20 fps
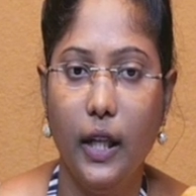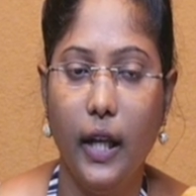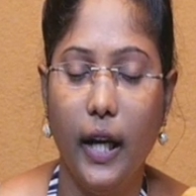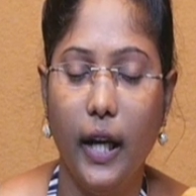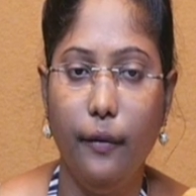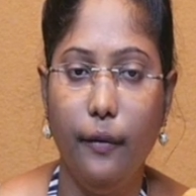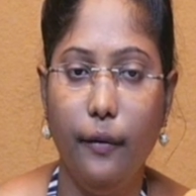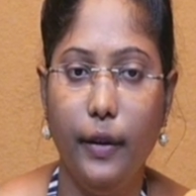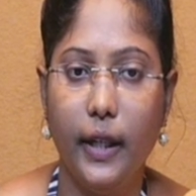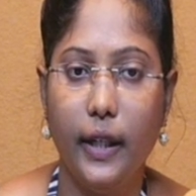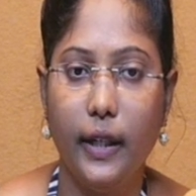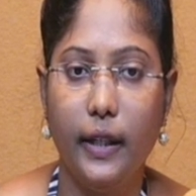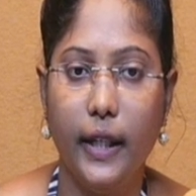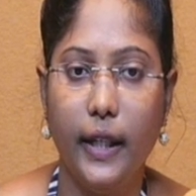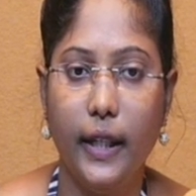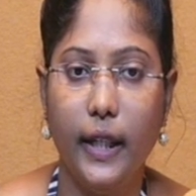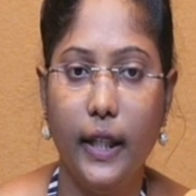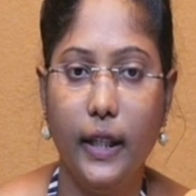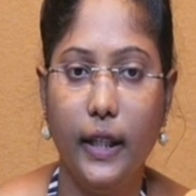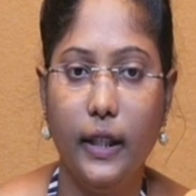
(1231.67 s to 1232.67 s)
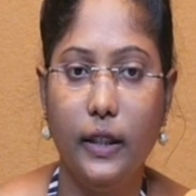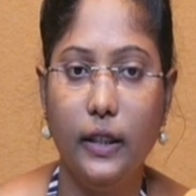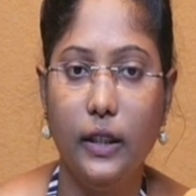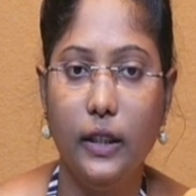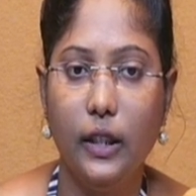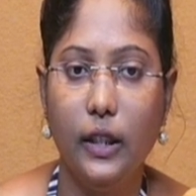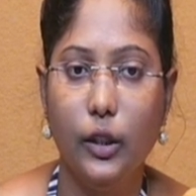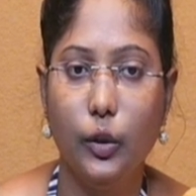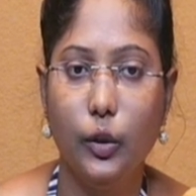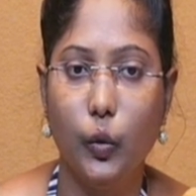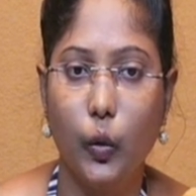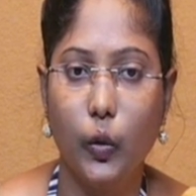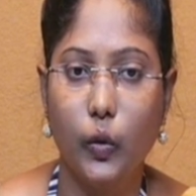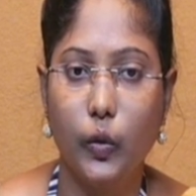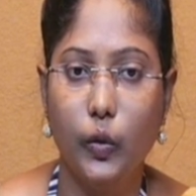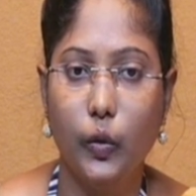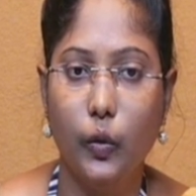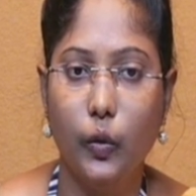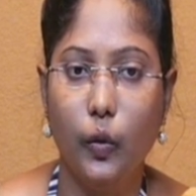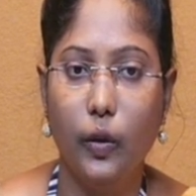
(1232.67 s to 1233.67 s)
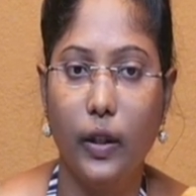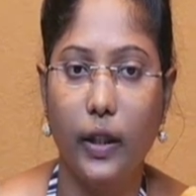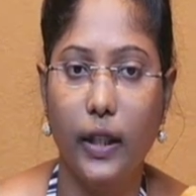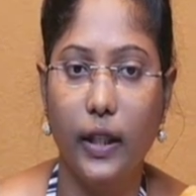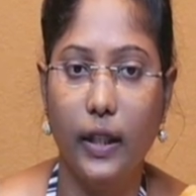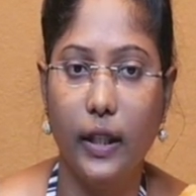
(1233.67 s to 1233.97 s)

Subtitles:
and we are taking the source node